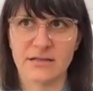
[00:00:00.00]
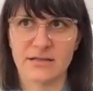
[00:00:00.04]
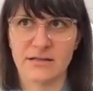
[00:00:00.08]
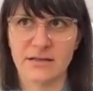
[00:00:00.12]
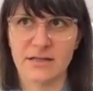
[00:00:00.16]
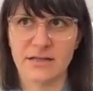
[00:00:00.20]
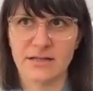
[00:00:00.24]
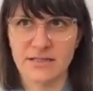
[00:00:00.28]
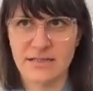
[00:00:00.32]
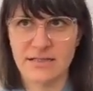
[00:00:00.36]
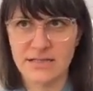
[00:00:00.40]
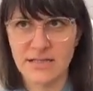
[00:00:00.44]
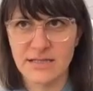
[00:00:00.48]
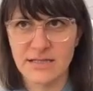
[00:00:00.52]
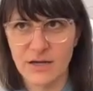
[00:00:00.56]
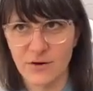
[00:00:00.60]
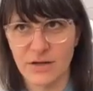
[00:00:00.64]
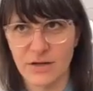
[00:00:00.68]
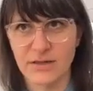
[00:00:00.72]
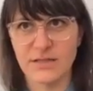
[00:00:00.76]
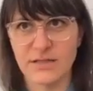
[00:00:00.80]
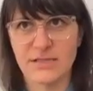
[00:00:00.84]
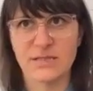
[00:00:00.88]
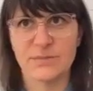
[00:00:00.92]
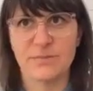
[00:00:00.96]

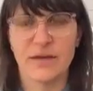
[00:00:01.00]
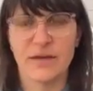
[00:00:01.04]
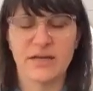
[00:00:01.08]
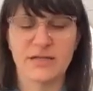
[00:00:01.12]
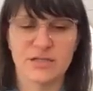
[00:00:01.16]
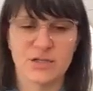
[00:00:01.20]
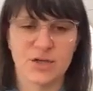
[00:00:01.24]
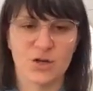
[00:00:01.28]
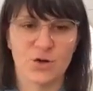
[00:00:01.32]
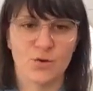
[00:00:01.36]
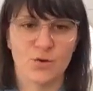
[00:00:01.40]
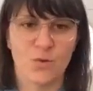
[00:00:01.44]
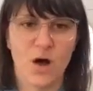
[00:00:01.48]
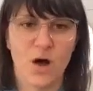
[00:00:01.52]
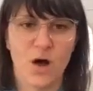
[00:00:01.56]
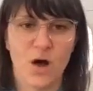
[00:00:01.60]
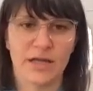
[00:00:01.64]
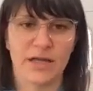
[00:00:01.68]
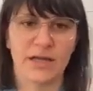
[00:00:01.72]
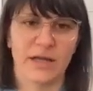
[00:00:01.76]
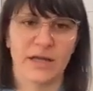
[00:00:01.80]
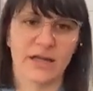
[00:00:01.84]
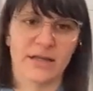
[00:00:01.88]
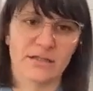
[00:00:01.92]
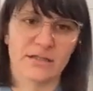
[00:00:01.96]
considering the space you're
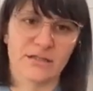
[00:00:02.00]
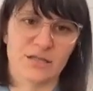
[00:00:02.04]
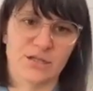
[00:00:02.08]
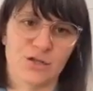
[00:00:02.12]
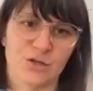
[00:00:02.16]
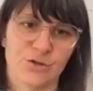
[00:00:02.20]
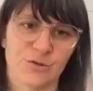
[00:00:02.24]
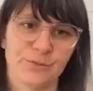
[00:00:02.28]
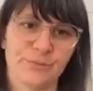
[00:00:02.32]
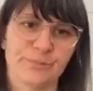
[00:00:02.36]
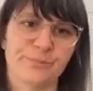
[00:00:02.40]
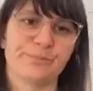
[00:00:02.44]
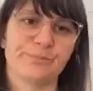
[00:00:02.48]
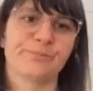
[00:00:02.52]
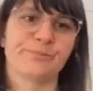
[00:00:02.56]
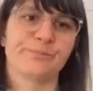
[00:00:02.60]
walking into.